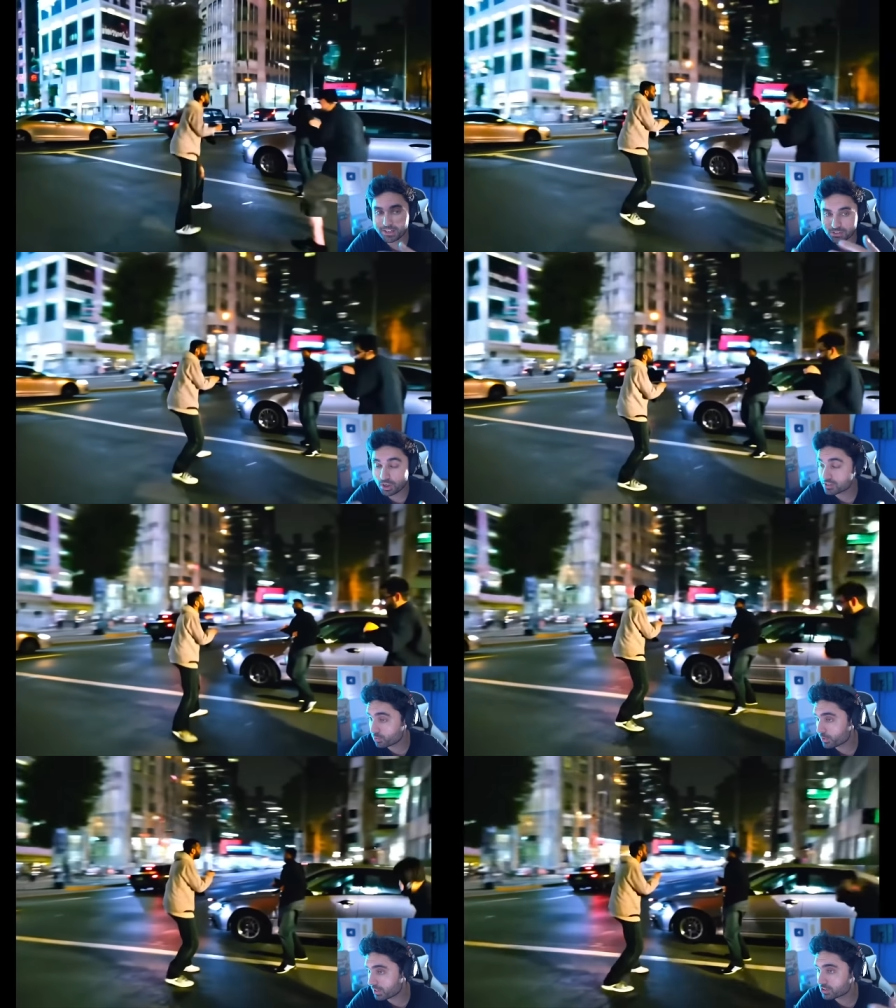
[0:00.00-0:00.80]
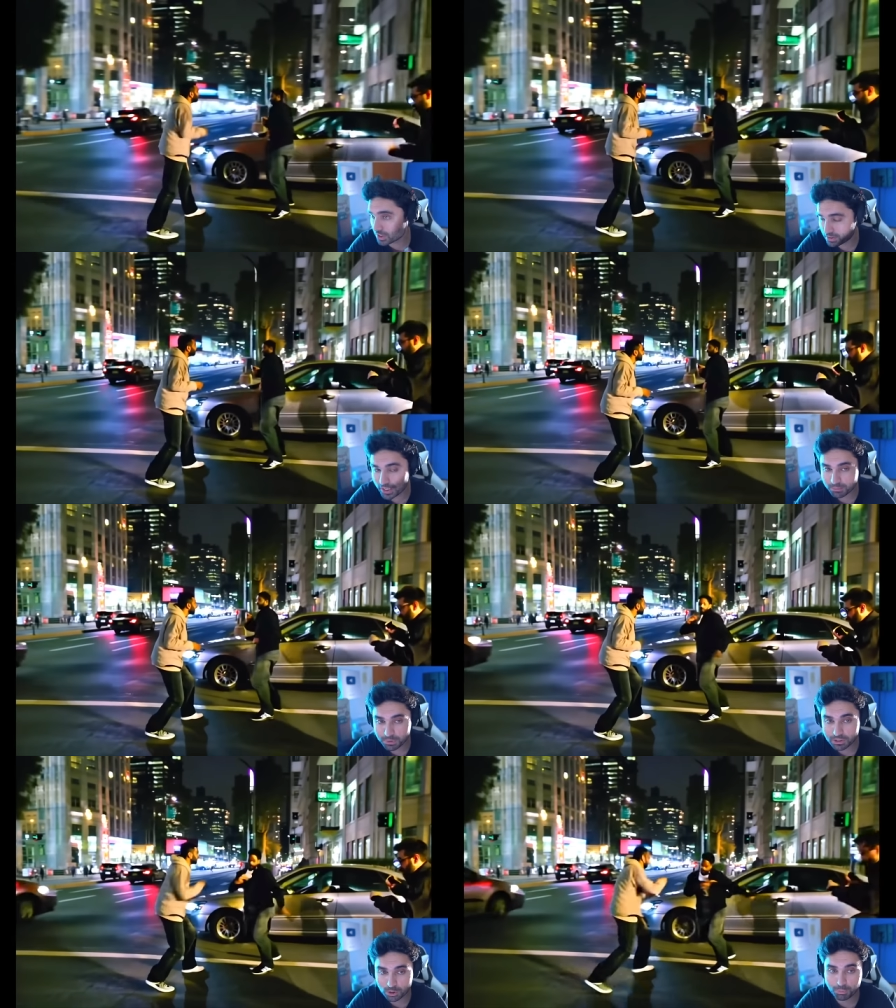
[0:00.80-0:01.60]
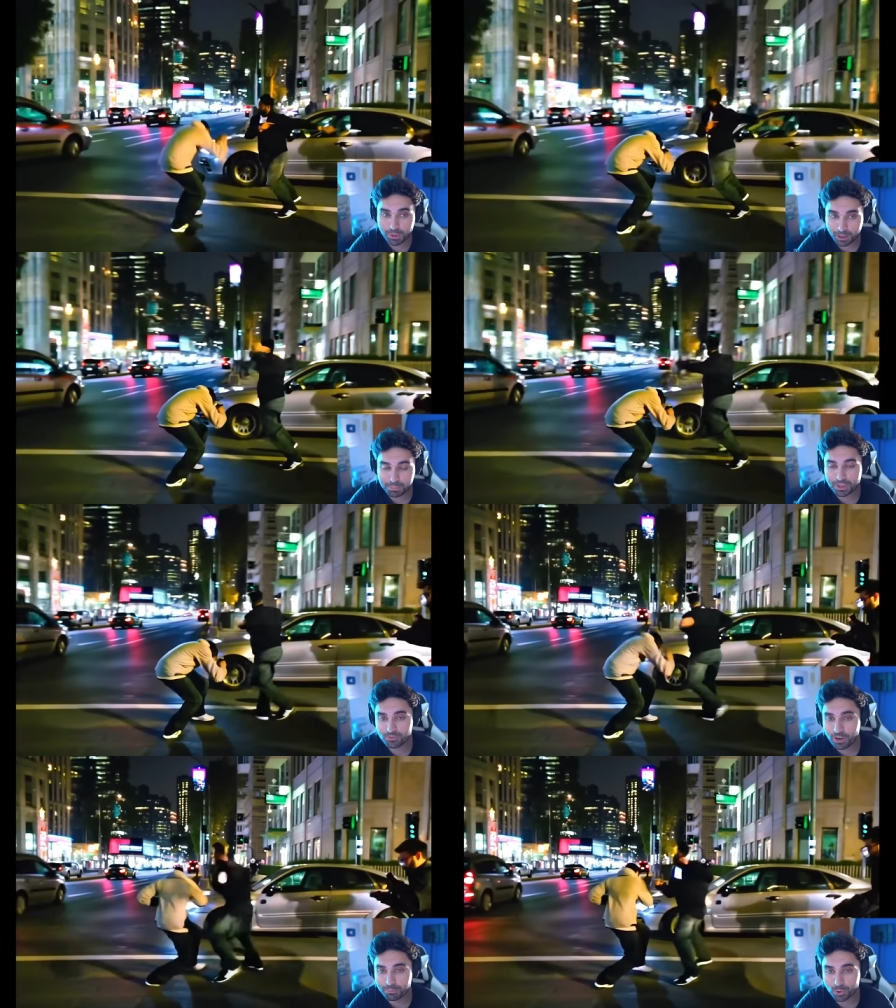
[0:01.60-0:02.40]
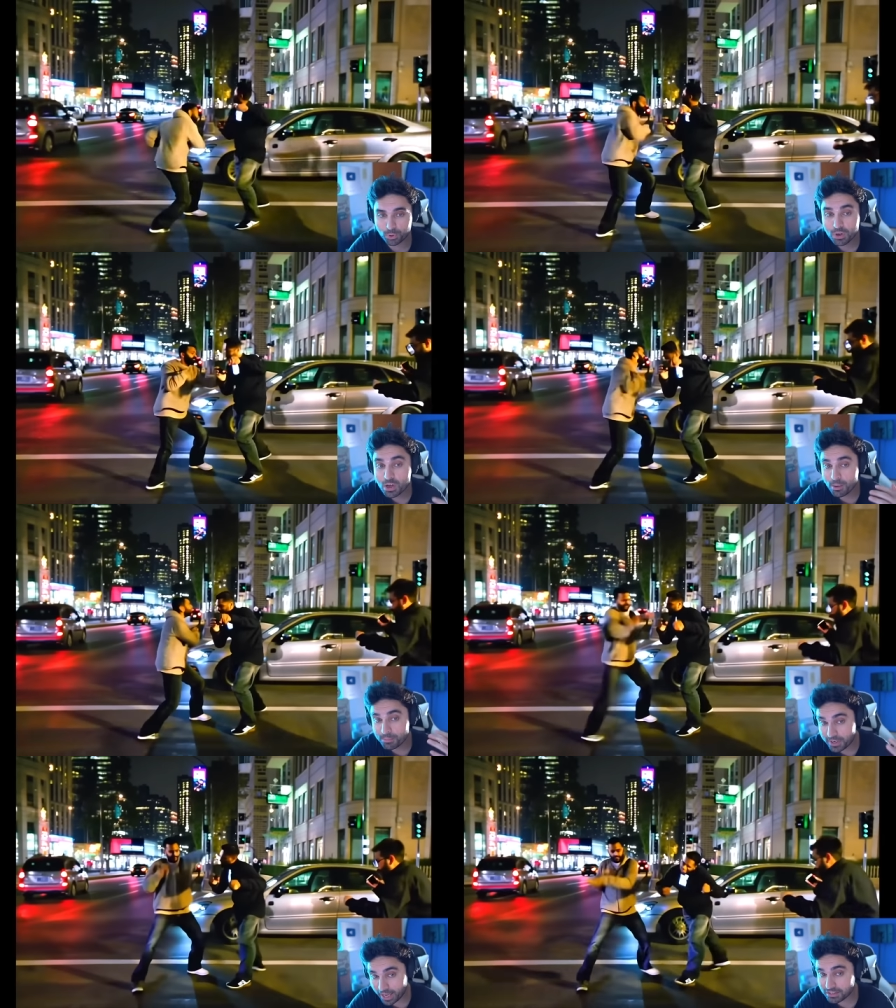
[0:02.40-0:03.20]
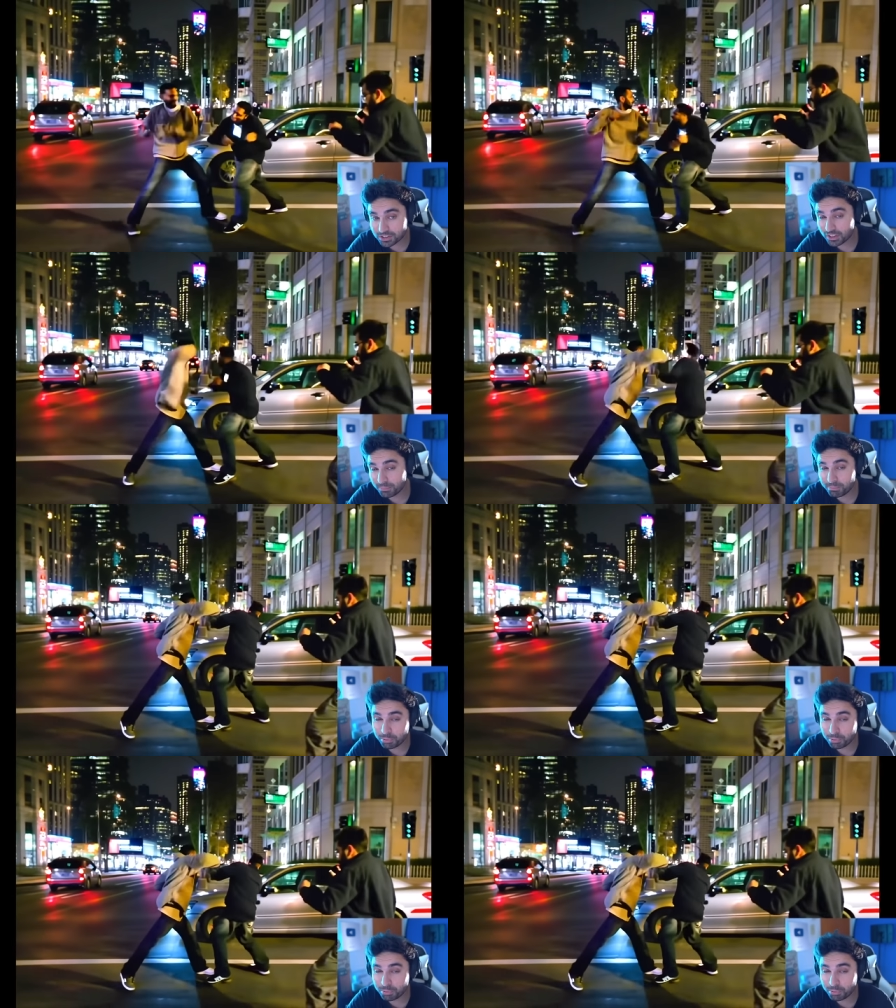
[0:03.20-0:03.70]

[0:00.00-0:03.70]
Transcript: that's also waiting just like me to buy P S five Pro next year,